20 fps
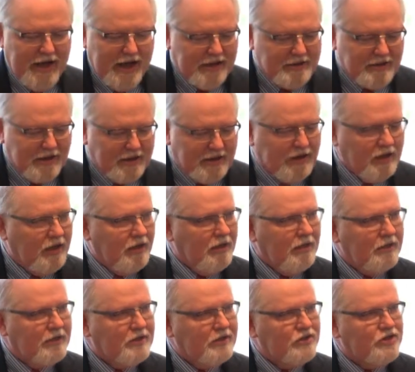as a
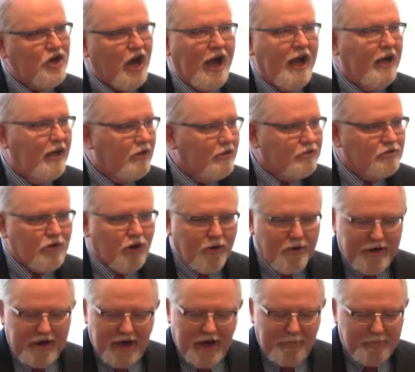little child
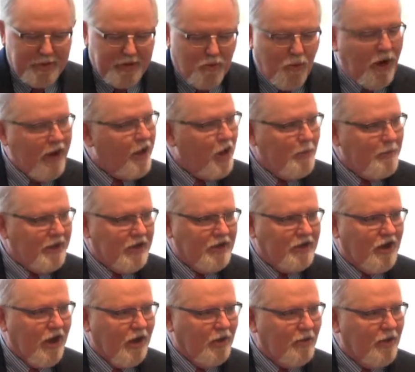growing up in Wyoming
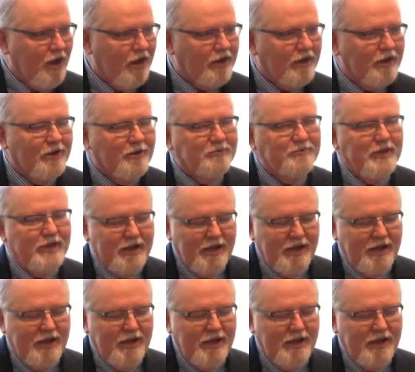and Colorado.